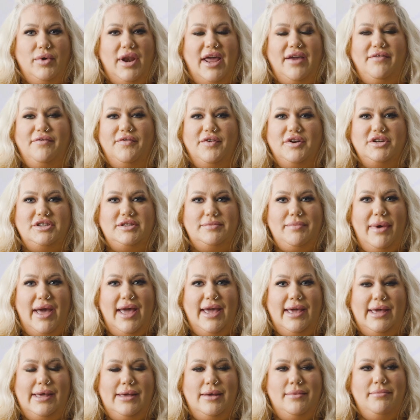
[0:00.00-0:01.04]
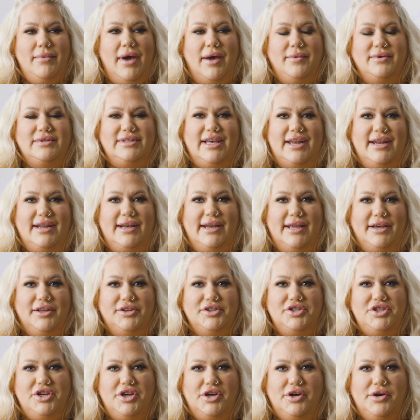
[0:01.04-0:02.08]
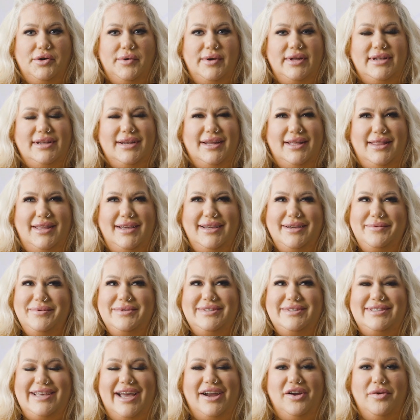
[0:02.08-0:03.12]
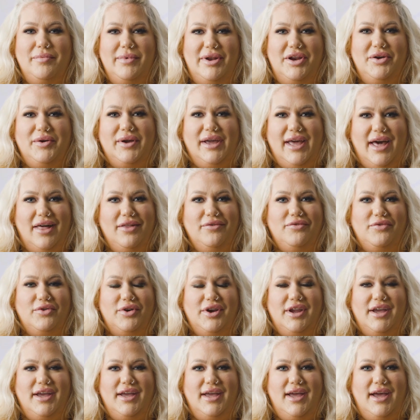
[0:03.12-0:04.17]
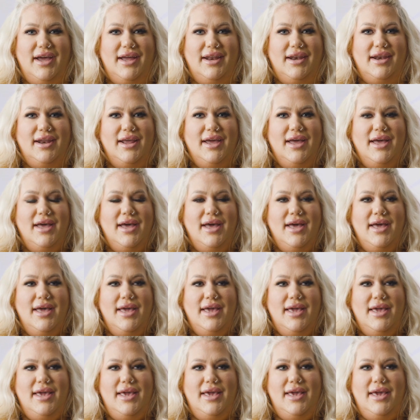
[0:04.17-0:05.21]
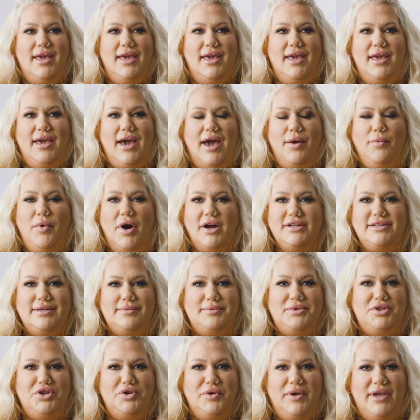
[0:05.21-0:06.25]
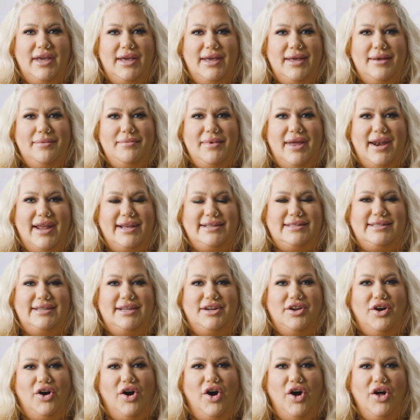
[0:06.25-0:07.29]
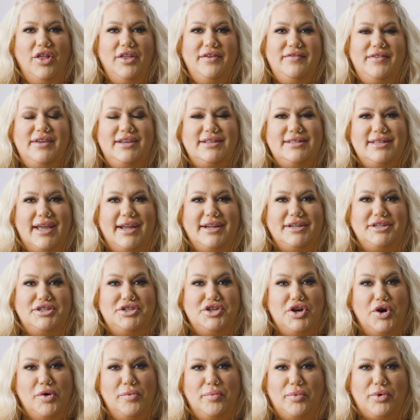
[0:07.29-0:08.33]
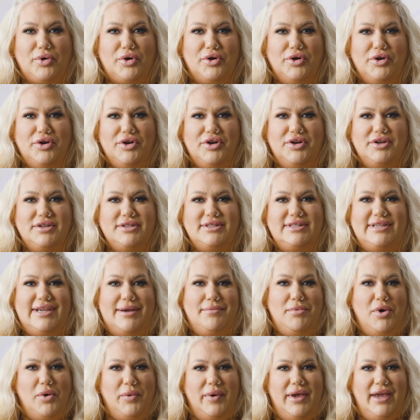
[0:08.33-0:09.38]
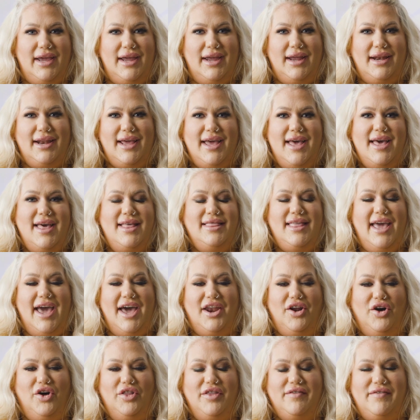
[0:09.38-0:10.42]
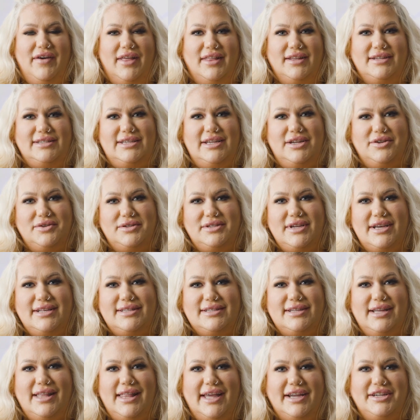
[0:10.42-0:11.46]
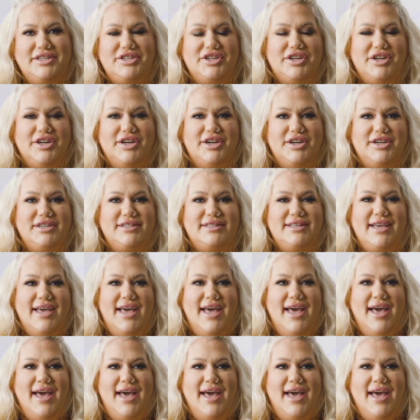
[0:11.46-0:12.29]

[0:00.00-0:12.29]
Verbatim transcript: When I first met him, I was at a Nell's show, and I think it was Sacramento in California, and I walked up to him, and I seen all of these like dope girls demoing. They had all the Valentino dust collectors,